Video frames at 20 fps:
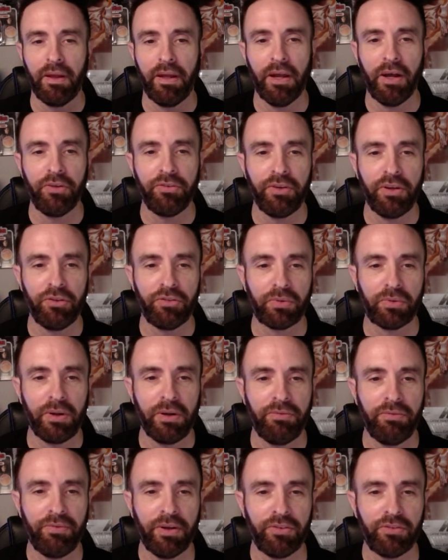LJ's
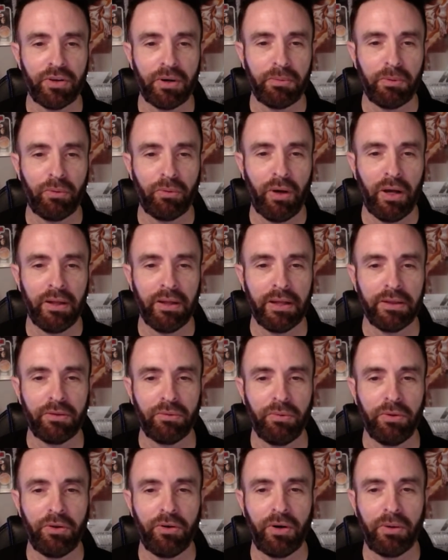3, Fett's armor. While I like the
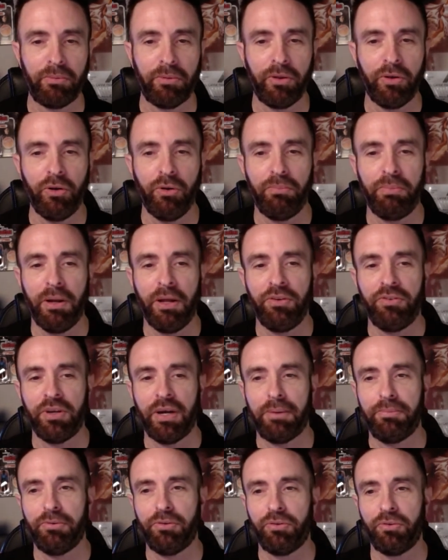weathered armor, the new paint
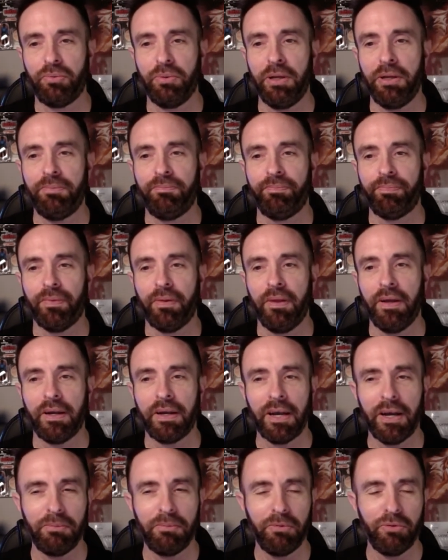job is sweet. I
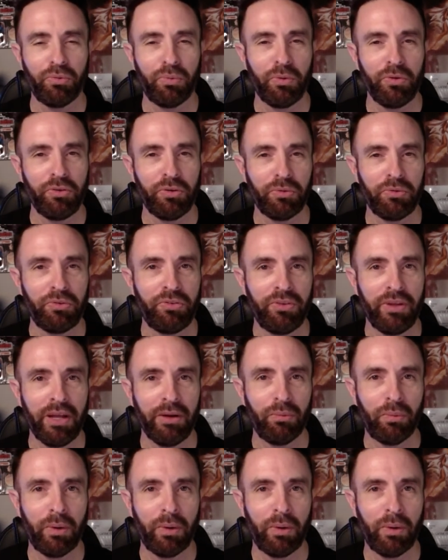kind of almost wish it would stayed